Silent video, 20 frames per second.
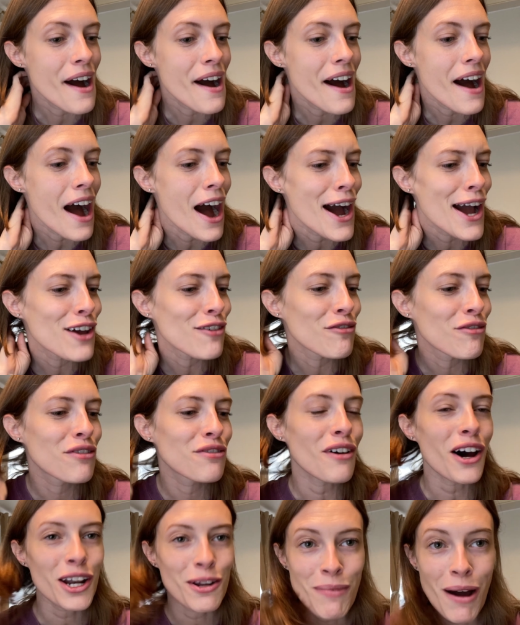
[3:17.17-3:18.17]
I've
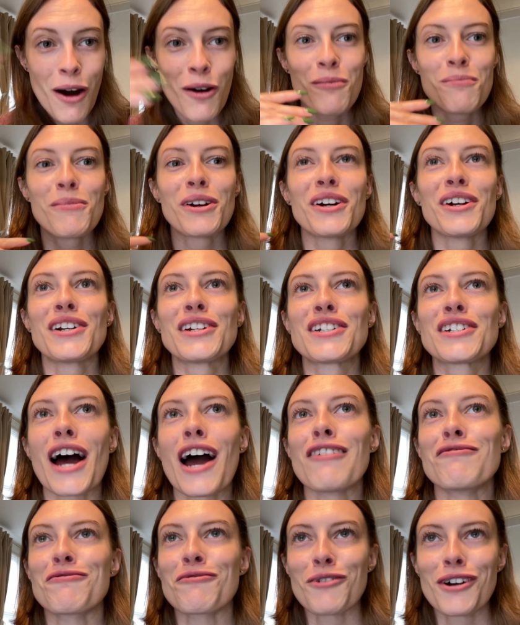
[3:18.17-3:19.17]
thought about merch.
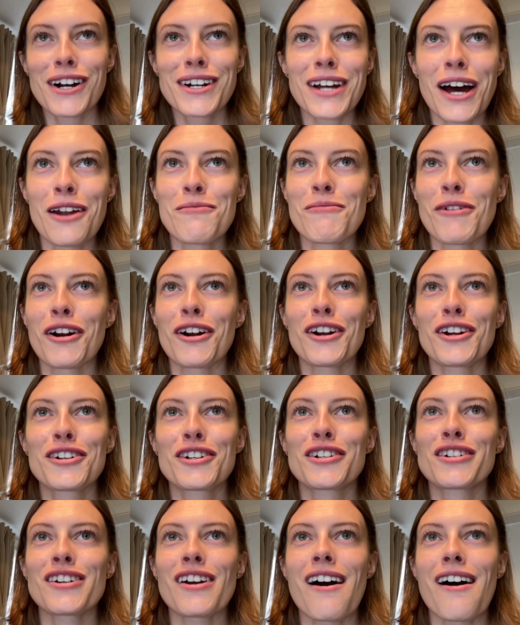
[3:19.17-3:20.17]
I've worked on merch.